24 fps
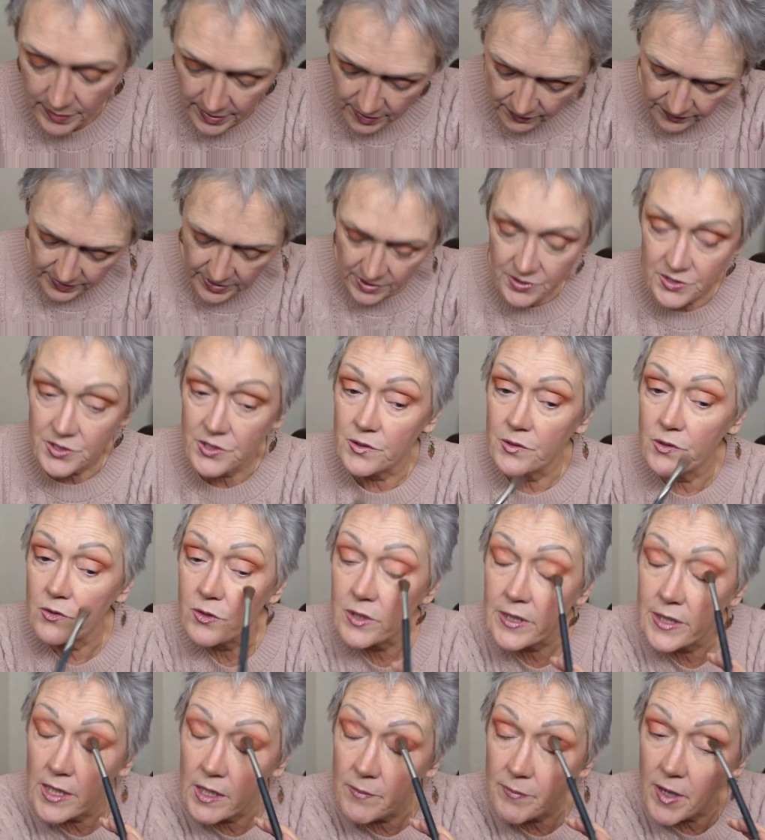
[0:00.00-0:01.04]
about there too.
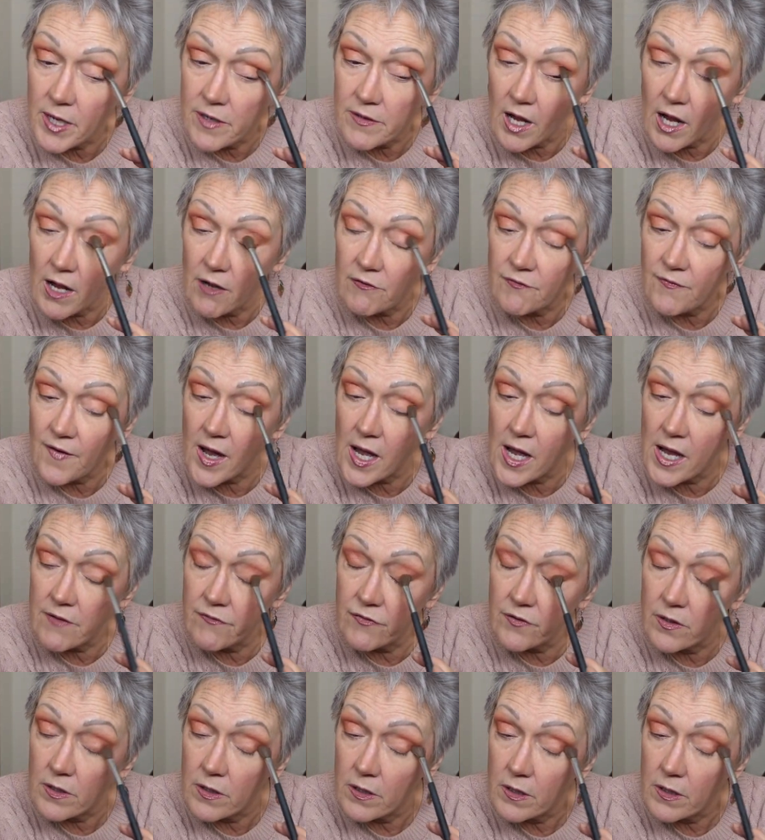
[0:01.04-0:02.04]
Clean up on aisle five.